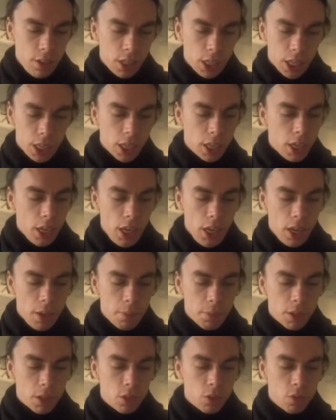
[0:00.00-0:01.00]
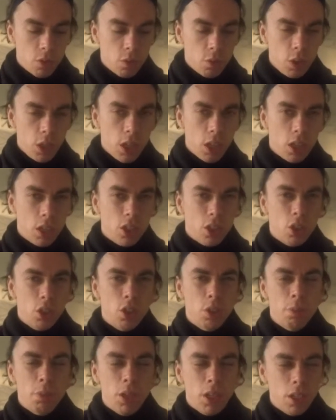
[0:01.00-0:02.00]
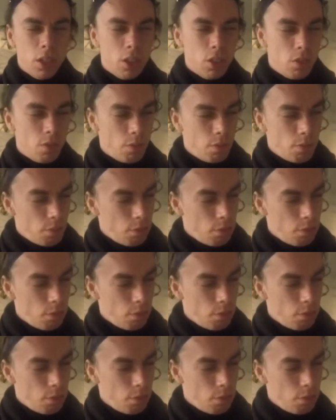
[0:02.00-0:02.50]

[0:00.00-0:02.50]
Can you claim that we are so smart